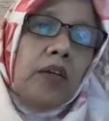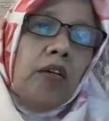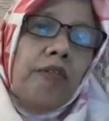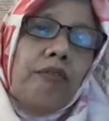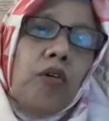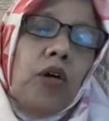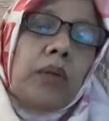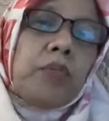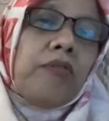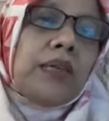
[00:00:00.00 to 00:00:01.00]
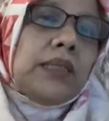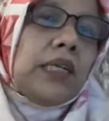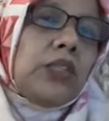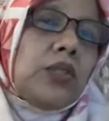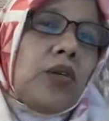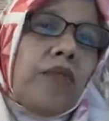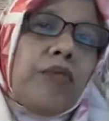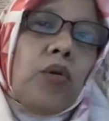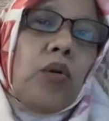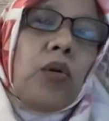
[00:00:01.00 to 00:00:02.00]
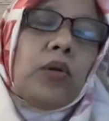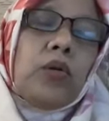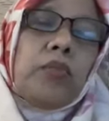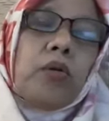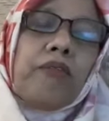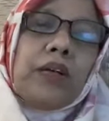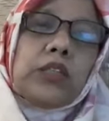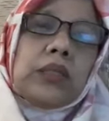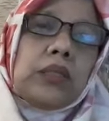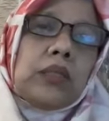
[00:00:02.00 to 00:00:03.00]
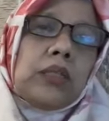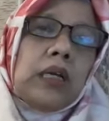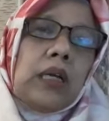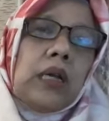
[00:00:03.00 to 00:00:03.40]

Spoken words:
for improvisation of your professional